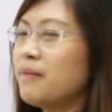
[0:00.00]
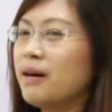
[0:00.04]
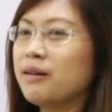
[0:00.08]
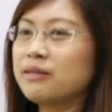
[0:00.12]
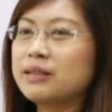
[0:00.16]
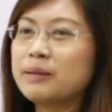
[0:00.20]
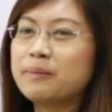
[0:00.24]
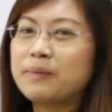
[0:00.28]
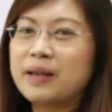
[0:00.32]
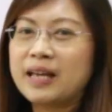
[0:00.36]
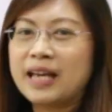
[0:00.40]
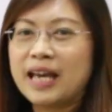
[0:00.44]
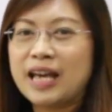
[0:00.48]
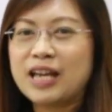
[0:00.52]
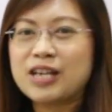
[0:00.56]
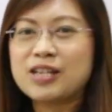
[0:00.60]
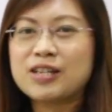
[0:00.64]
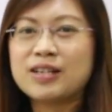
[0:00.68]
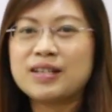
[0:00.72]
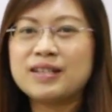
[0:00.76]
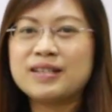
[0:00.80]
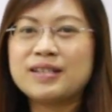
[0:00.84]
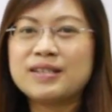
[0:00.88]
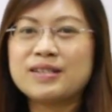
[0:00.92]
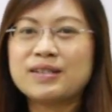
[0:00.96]

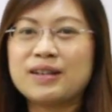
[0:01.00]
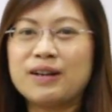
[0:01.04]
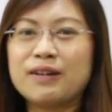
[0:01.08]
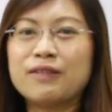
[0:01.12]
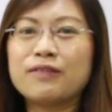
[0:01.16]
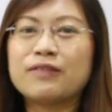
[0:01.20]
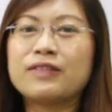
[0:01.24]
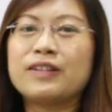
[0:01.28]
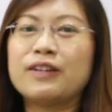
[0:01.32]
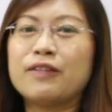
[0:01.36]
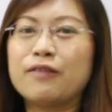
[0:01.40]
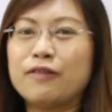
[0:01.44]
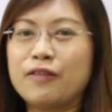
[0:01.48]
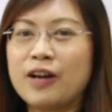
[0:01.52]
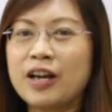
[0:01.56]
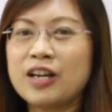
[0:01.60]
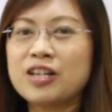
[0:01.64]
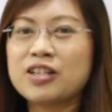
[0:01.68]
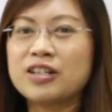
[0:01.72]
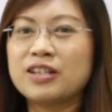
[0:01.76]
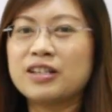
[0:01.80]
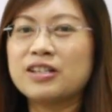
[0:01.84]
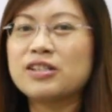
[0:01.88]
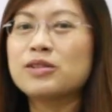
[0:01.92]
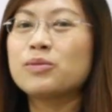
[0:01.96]
multiplications of the
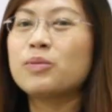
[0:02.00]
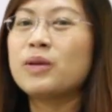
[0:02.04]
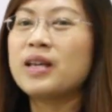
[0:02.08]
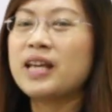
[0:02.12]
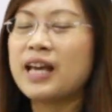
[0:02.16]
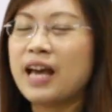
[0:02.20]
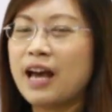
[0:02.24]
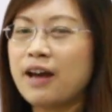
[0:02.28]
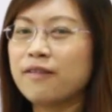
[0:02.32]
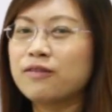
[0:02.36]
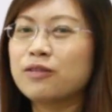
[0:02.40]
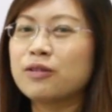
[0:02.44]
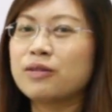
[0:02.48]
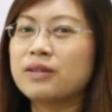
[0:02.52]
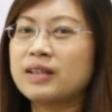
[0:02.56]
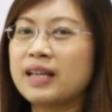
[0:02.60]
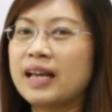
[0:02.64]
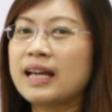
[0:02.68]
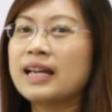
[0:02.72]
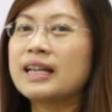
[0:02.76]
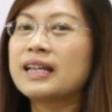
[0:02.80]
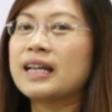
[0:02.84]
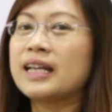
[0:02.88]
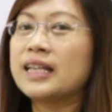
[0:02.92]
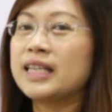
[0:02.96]
fractions, we have to
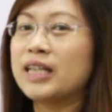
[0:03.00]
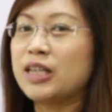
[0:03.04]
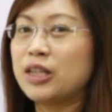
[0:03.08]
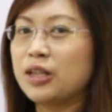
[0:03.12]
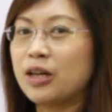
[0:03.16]
take the